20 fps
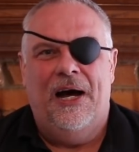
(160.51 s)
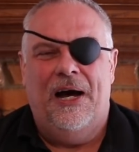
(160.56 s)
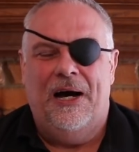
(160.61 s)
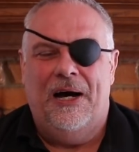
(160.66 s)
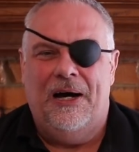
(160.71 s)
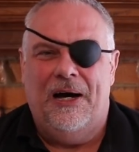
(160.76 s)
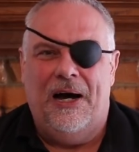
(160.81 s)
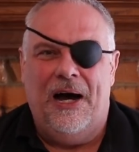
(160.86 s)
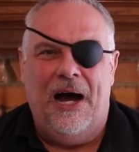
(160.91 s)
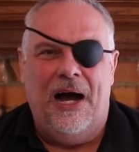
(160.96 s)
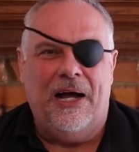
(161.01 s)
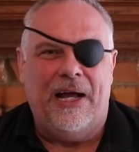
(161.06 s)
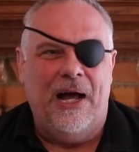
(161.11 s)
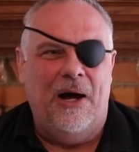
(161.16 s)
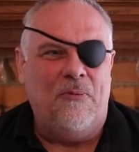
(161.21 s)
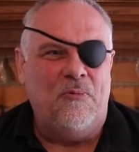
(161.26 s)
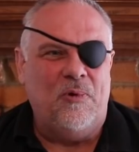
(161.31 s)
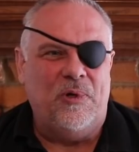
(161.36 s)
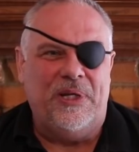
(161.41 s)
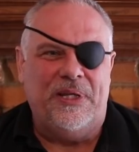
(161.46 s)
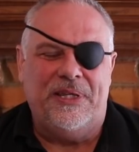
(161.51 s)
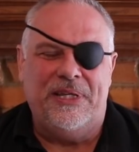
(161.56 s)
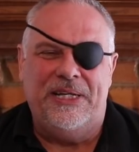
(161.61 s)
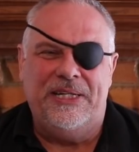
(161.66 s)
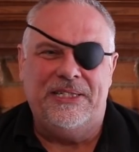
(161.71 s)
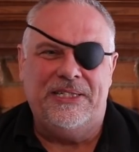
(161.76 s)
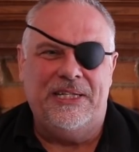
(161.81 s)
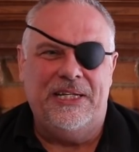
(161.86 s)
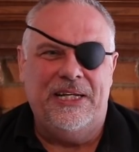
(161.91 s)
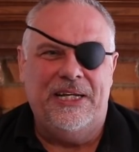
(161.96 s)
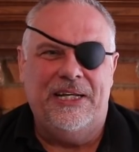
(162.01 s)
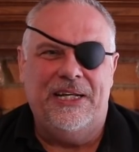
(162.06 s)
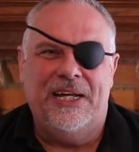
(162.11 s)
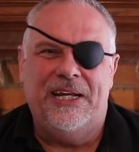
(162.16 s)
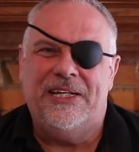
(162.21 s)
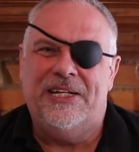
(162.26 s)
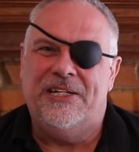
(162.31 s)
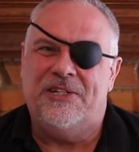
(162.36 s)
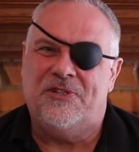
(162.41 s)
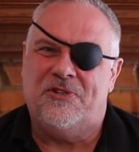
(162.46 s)
I got one of these in.
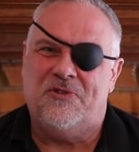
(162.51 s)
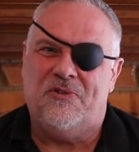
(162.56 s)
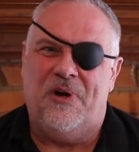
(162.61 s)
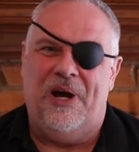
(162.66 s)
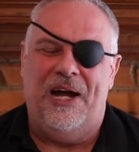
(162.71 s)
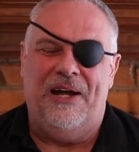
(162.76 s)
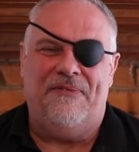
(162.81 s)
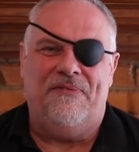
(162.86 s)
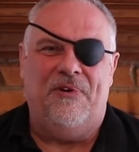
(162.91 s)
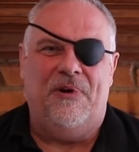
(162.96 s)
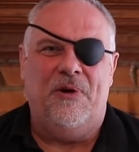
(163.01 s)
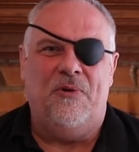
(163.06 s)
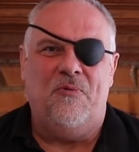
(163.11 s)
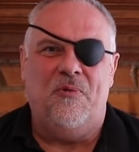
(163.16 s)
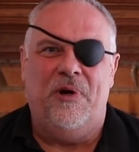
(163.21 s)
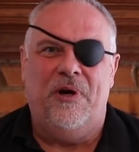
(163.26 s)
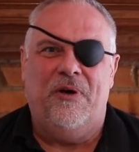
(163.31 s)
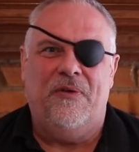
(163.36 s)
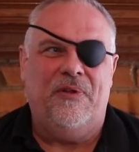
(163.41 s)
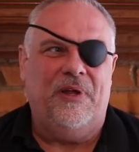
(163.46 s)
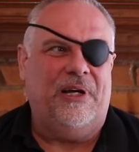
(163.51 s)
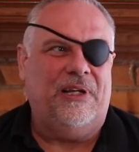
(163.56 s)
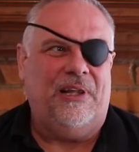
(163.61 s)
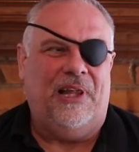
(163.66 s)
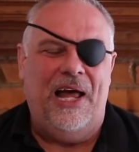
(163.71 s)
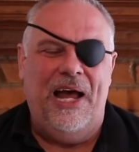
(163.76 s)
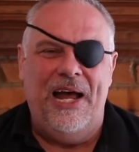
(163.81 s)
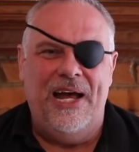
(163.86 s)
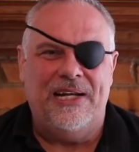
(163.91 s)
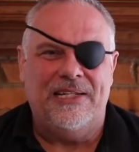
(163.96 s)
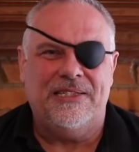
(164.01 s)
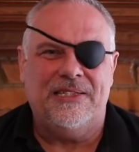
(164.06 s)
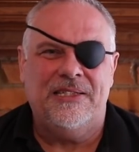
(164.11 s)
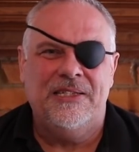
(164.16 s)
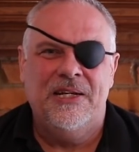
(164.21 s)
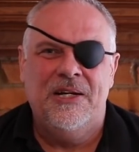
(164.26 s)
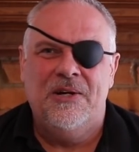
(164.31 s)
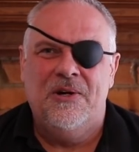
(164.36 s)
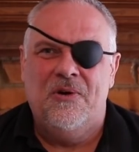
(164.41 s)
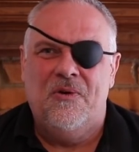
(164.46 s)
It didn't track very well. The glass
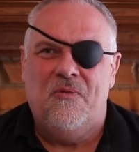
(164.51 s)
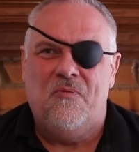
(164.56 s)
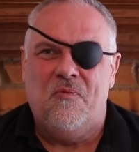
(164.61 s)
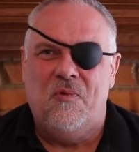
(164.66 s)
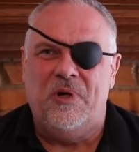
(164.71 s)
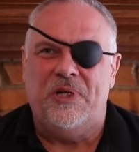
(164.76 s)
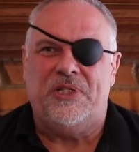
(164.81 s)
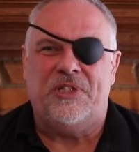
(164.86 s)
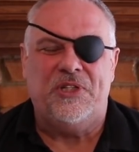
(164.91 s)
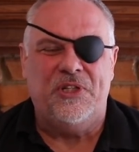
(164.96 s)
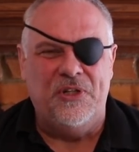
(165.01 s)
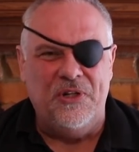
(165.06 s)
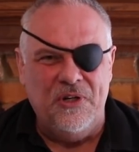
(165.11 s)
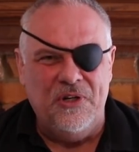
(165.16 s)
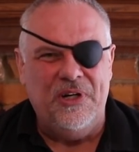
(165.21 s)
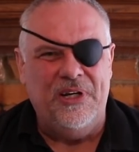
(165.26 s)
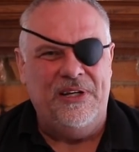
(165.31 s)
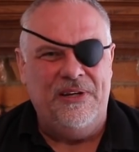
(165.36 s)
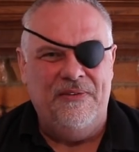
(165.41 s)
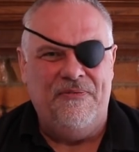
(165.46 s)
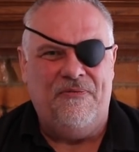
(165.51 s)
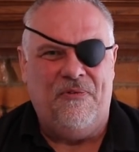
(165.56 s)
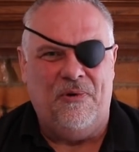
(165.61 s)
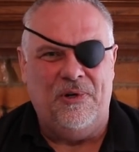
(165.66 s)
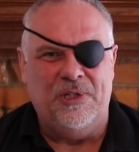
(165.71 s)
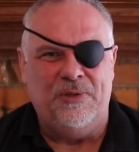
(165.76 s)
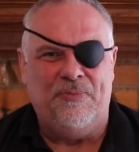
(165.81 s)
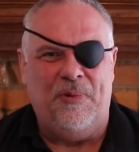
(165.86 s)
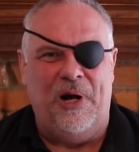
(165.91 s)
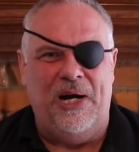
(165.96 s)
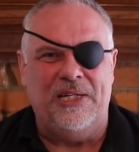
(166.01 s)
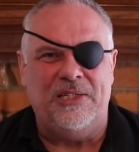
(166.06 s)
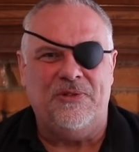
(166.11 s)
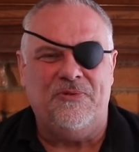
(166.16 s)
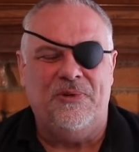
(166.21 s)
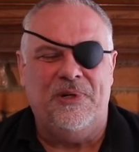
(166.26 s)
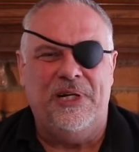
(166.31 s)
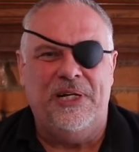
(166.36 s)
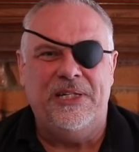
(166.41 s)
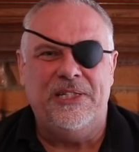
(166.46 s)
was good for its price
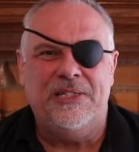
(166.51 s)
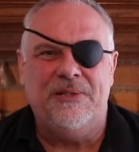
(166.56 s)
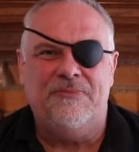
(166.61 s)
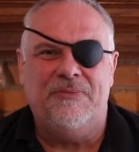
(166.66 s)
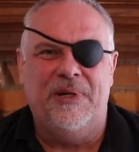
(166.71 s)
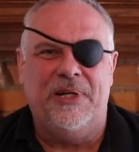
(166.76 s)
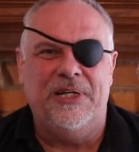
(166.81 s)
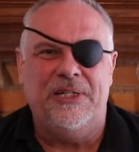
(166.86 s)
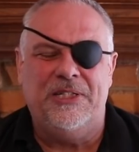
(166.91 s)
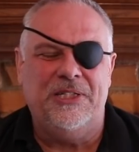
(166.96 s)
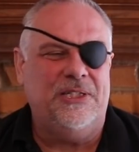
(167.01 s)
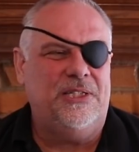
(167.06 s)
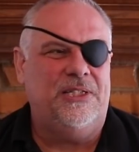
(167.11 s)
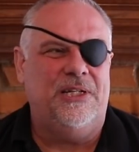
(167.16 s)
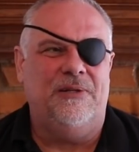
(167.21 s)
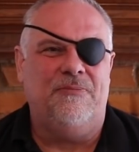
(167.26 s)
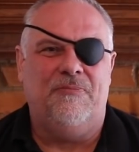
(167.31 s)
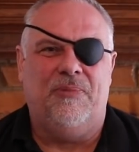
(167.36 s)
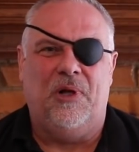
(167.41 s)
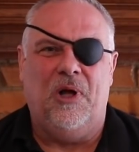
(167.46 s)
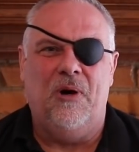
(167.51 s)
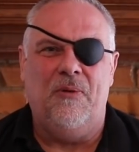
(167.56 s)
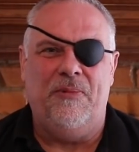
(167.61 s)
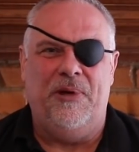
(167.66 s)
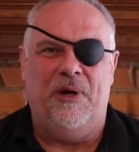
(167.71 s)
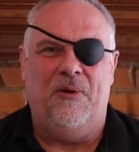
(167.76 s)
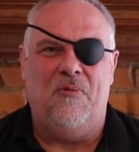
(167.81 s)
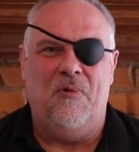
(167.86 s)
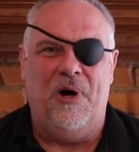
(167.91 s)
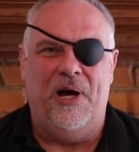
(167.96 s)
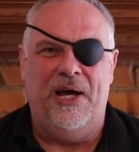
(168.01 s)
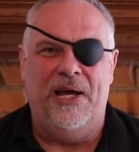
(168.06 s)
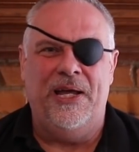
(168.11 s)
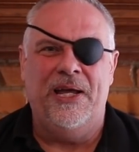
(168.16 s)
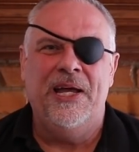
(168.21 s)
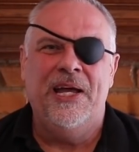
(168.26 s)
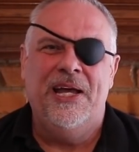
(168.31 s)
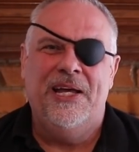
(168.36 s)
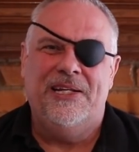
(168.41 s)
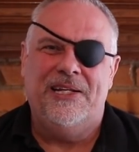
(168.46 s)
range, but it just didn't blow me away.
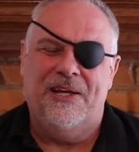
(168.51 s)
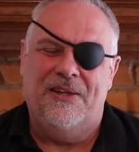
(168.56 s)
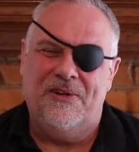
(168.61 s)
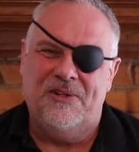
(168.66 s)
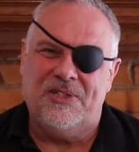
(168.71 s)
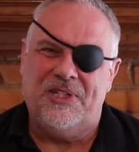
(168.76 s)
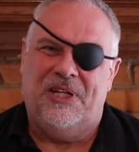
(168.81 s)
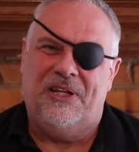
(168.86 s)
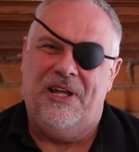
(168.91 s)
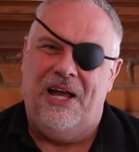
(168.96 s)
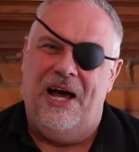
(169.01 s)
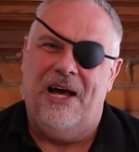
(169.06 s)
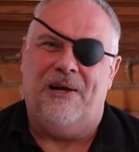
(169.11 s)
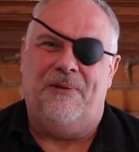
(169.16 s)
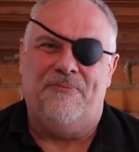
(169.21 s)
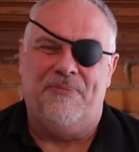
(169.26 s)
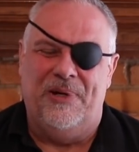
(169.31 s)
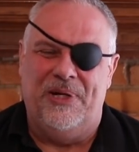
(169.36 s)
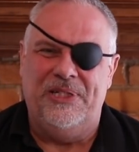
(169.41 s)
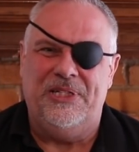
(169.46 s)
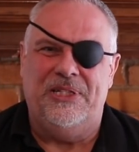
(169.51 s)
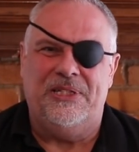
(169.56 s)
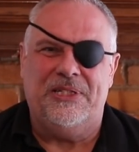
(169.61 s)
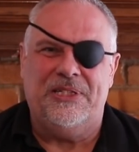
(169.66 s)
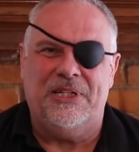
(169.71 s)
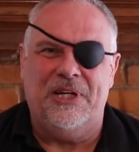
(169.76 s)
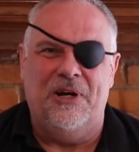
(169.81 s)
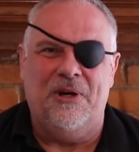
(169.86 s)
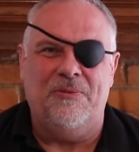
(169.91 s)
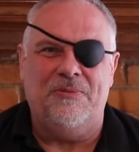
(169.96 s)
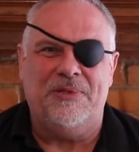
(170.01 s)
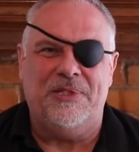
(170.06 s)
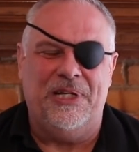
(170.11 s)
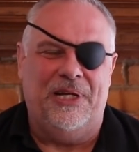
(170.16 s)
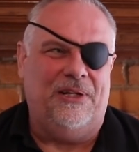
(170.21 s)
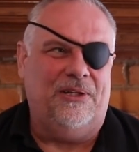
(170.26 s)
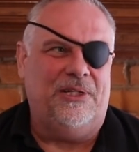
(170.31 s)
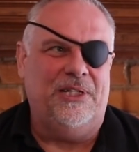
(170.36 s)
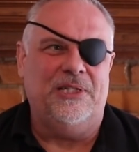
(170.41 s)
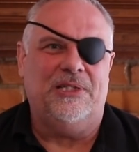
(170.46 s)
Now, there's a lot of budget scopes
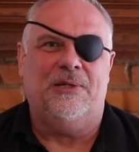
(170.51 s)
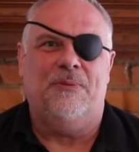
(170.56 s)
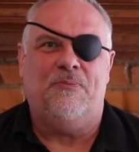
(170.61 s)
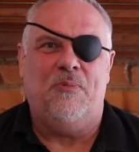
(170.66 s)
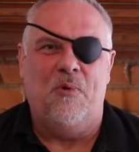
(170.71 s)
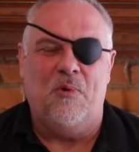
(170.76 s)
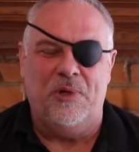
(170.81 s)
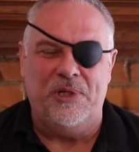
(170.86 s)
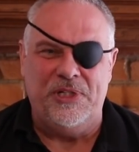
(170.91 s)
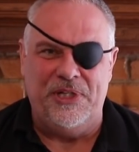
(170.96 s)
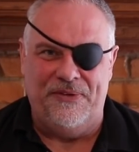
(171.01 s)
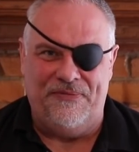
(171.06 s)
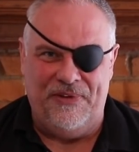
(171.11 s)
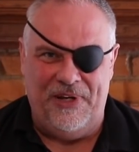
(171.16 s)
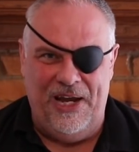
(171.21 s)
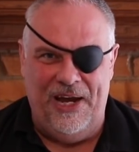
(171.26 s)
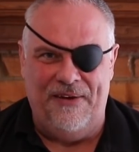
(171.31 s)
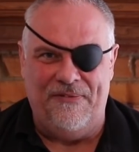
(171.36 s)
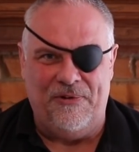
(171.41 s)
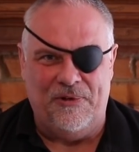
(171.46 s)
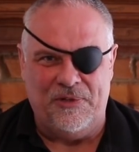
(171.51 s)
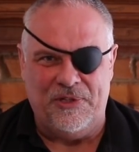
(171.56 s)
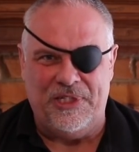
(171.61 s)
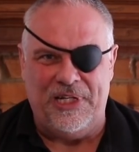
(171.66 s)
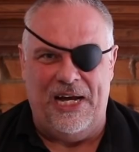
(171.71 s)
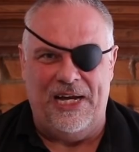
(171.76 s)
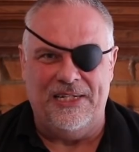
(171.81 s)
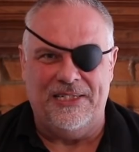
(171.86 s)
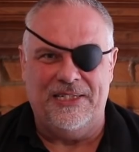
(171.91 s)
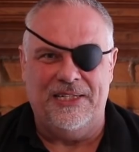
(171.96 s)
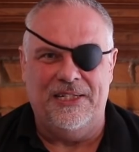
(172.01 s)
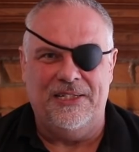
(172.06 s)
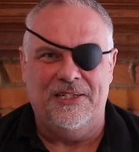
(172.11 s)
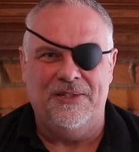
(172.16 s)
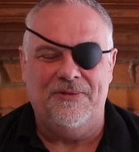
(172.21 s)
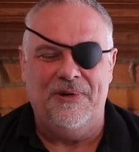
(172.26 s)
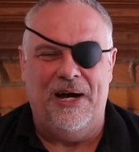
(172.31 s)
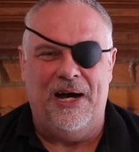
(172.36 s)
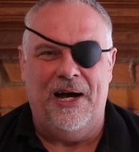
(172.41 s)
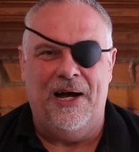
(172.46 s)
that'll disappoint you if you have your sight set
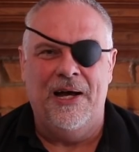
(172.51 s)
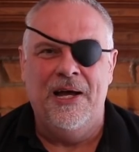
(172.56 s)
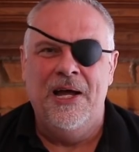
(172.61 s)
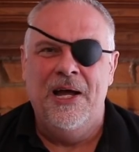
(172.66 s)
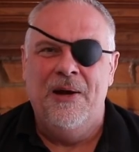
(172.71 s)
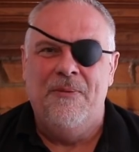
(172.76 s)
too high.